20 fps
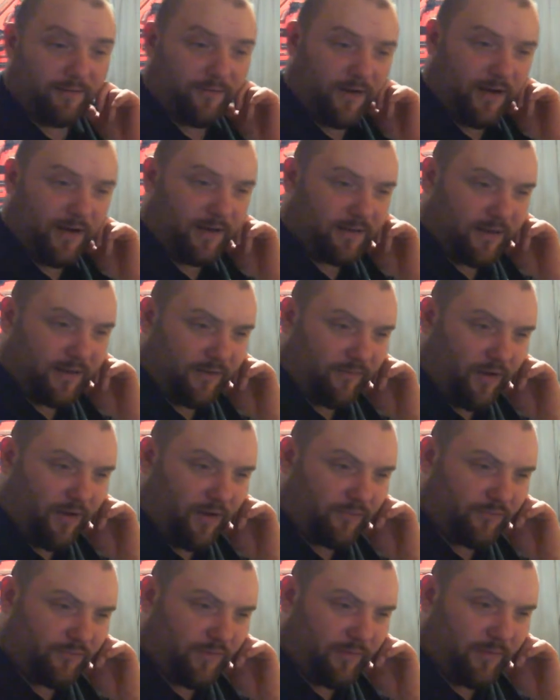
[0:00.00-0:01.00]
Freddie said,
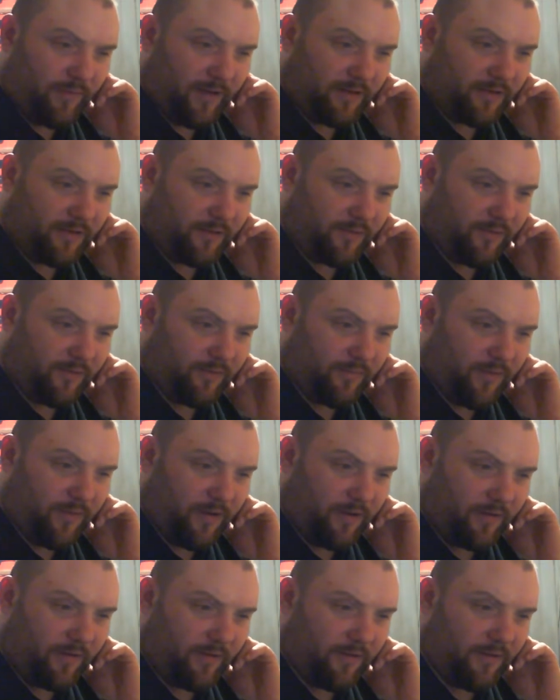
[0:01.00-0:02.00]
rosary beads are good,
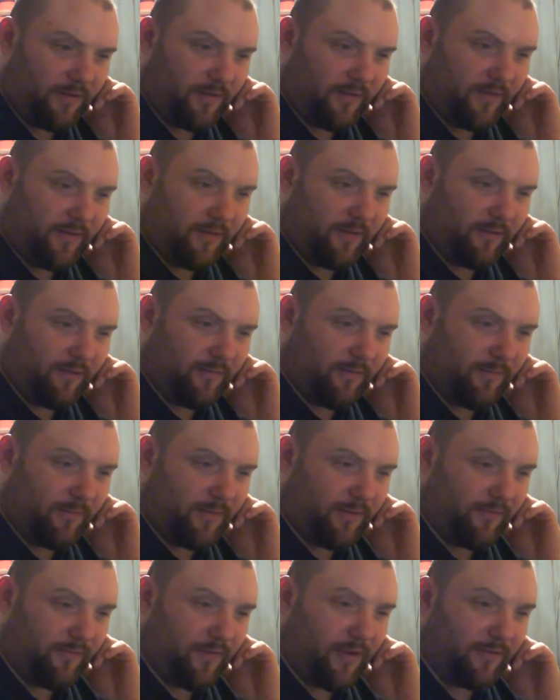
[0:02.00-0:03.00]
Mike.
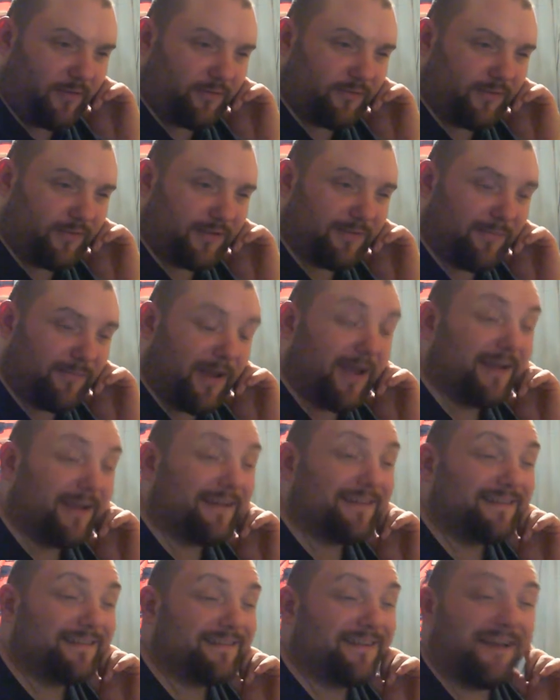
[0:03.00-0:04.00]
Remember the rosary smack?
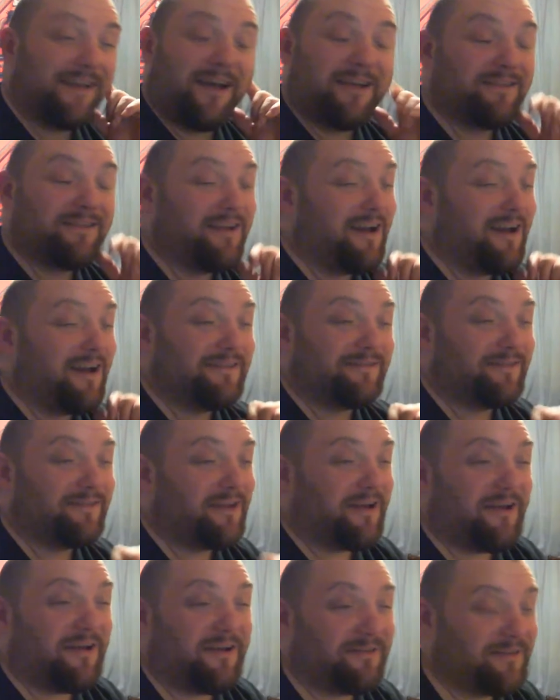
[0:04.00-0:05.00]
I
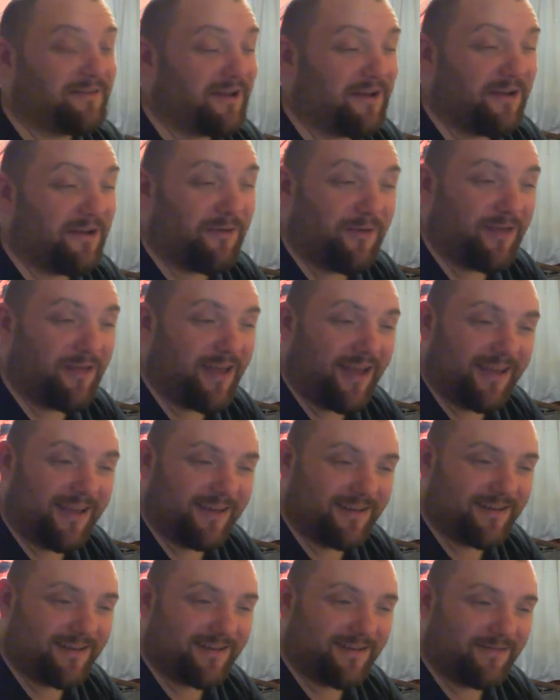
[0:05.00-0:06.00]
don't know what that
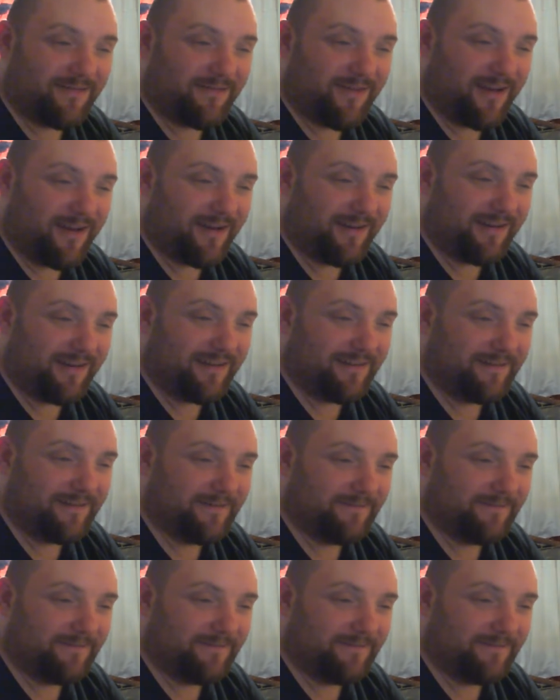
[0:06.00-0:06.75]
is, Freddie.